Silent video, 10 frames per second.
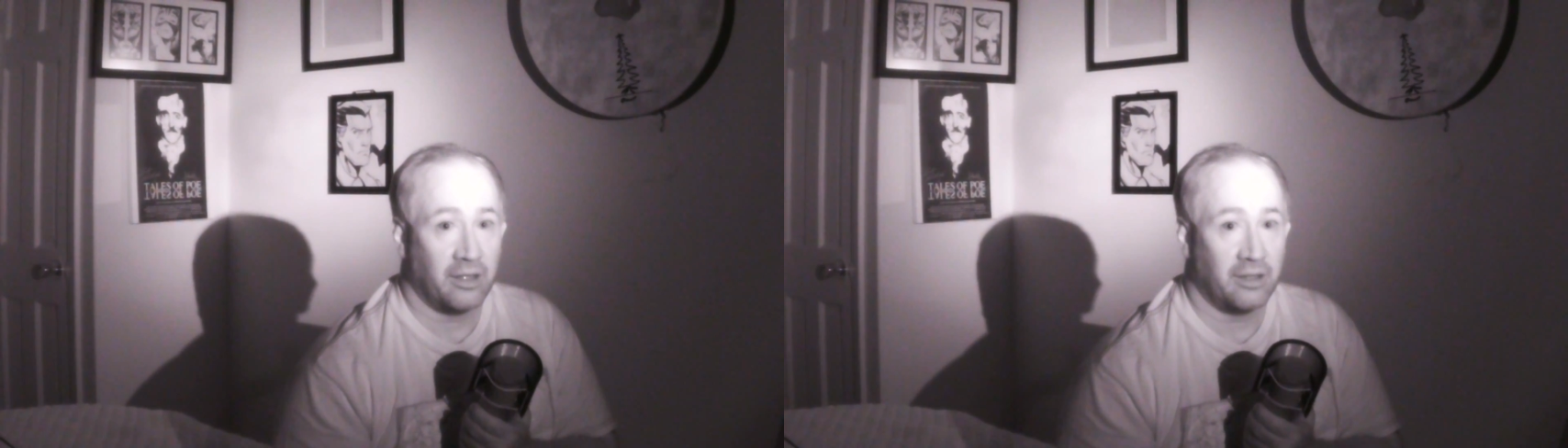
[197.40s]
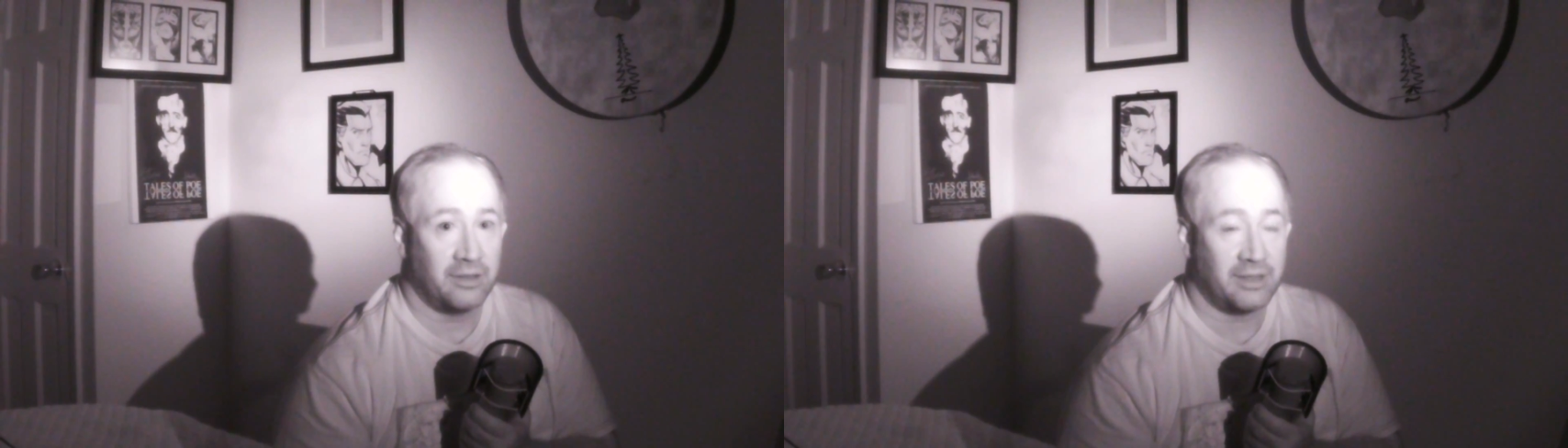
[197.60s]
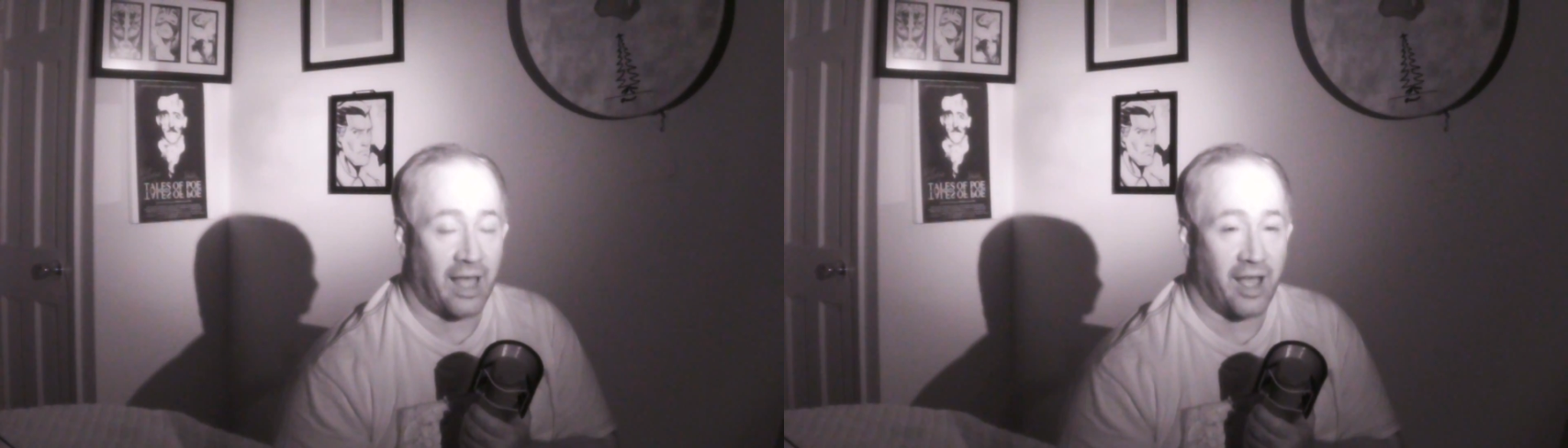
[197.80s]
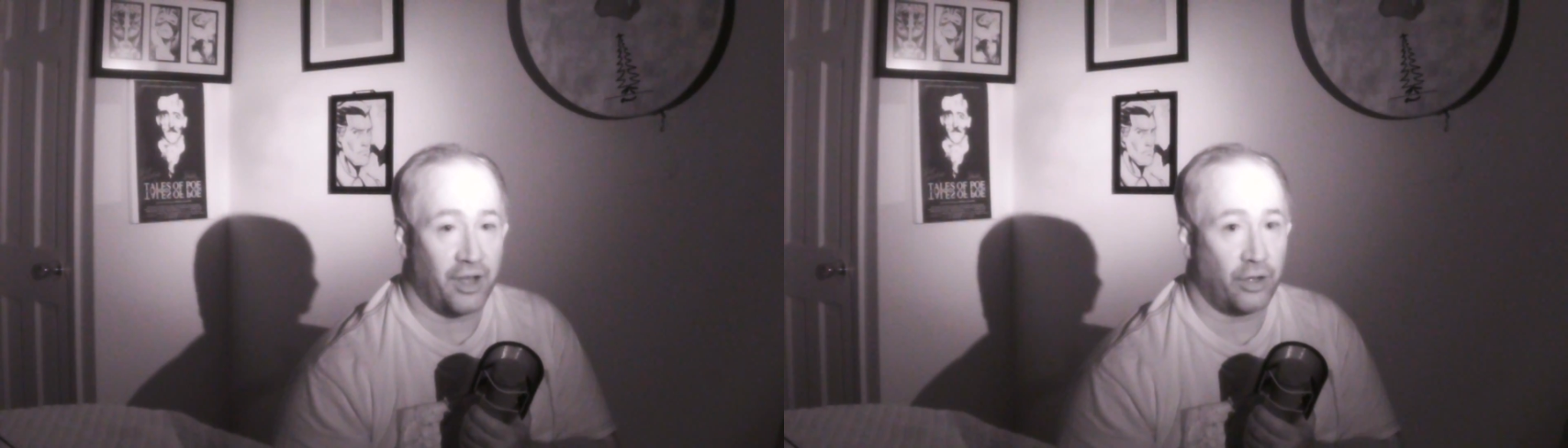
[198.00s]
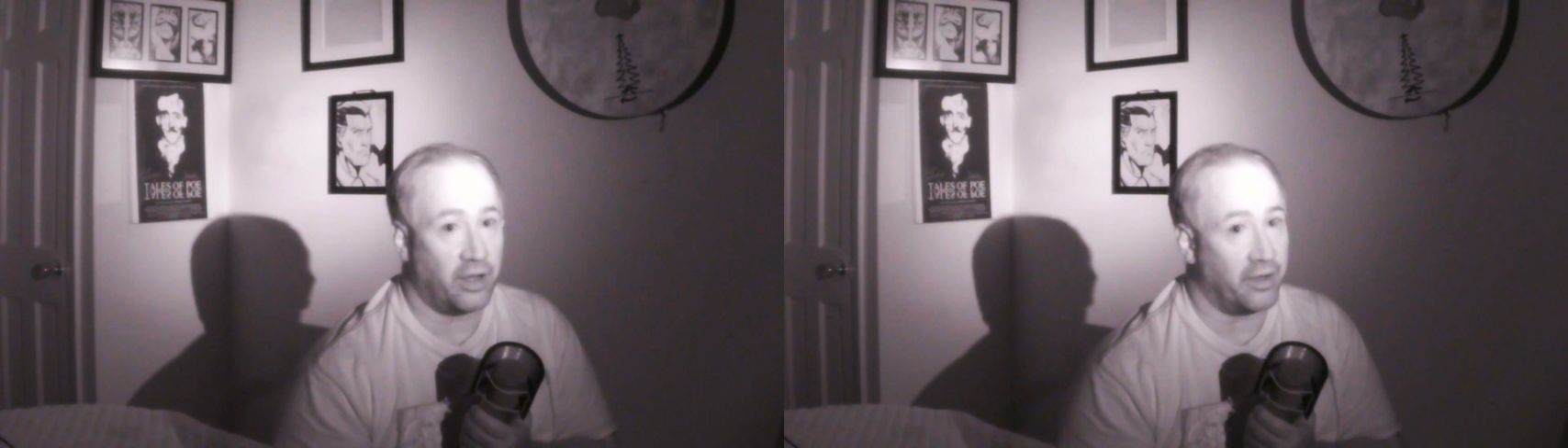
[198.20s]

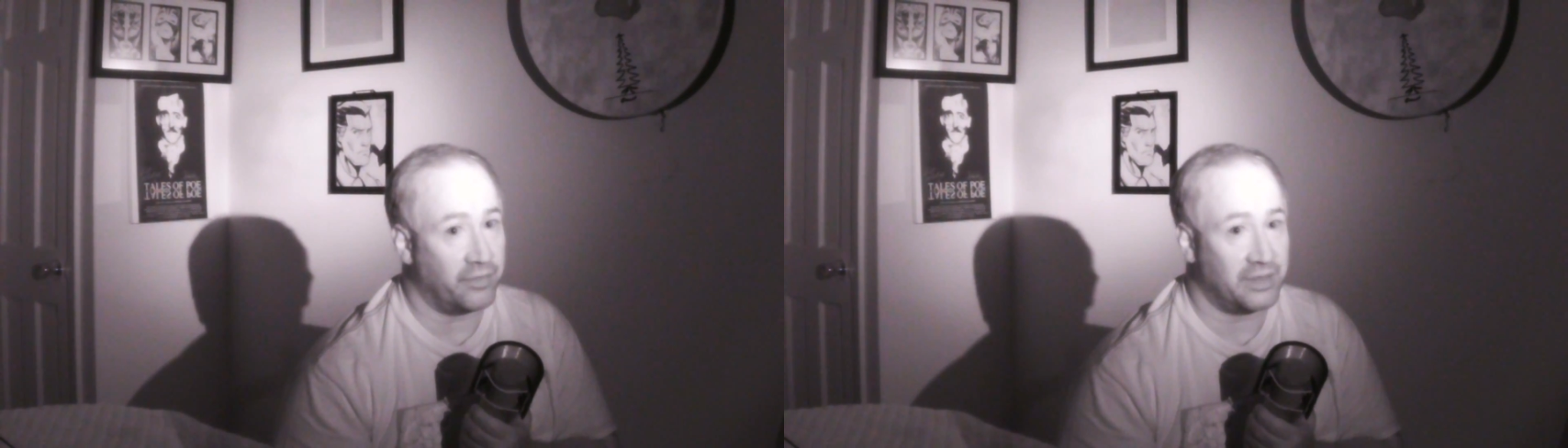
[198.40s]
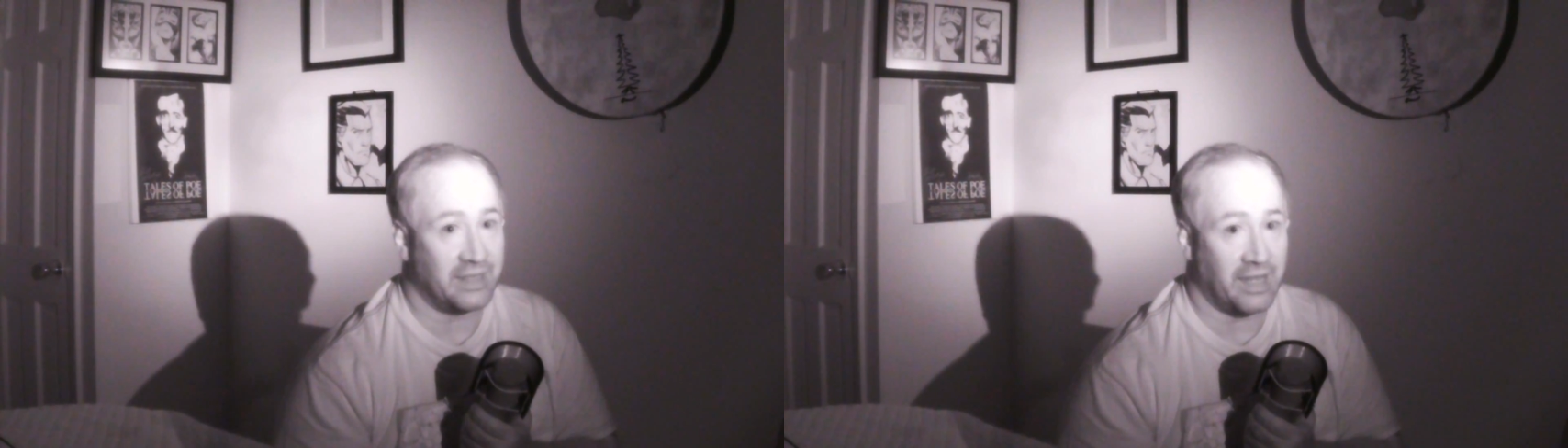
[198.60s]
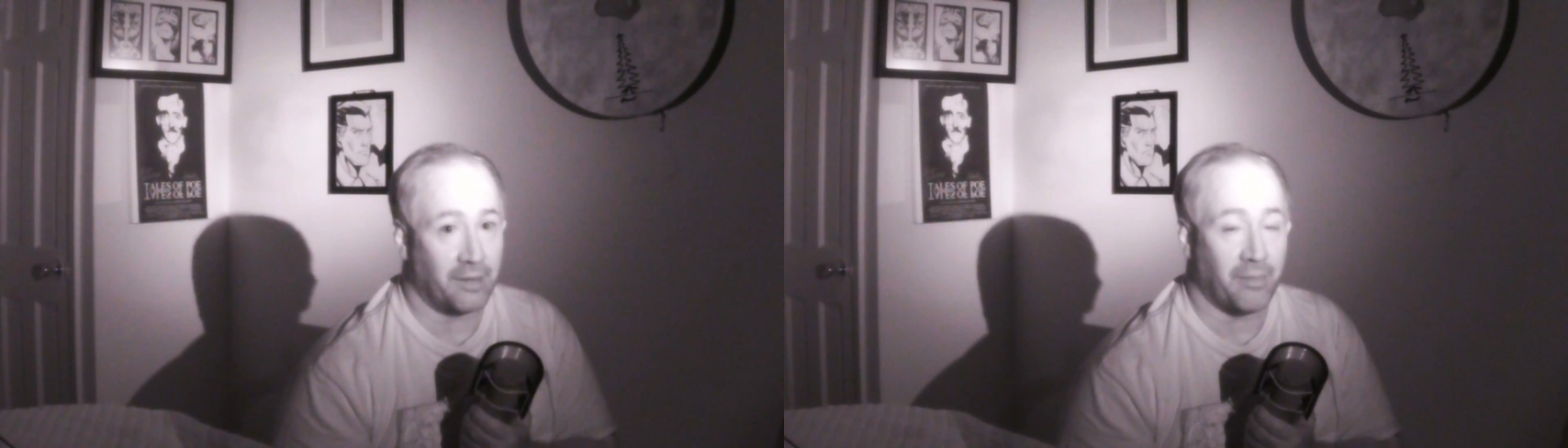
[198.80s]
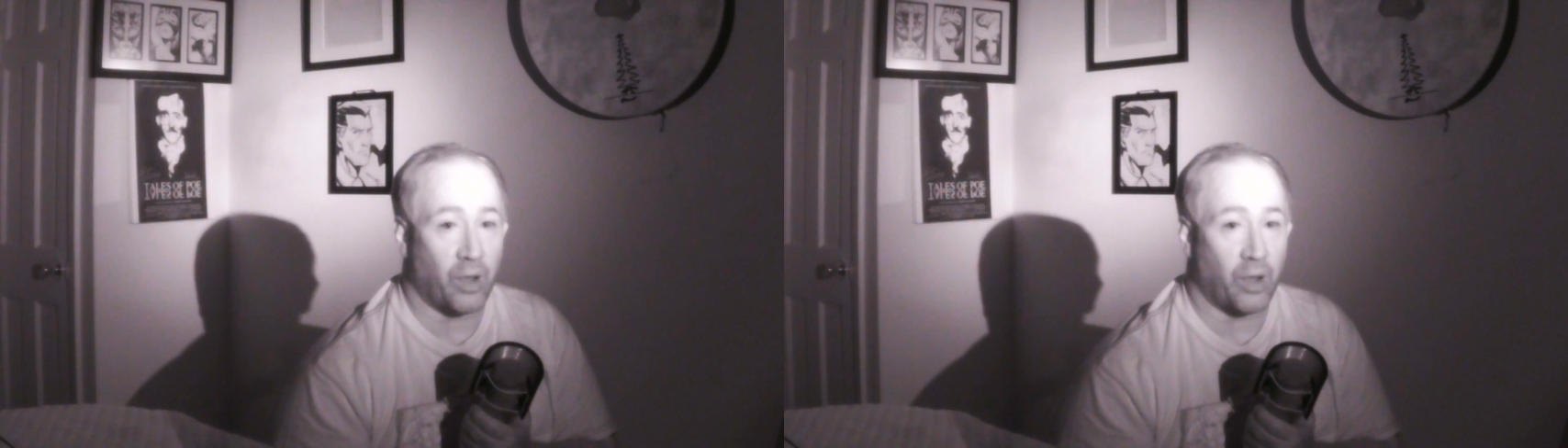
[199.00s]
tired of seeing my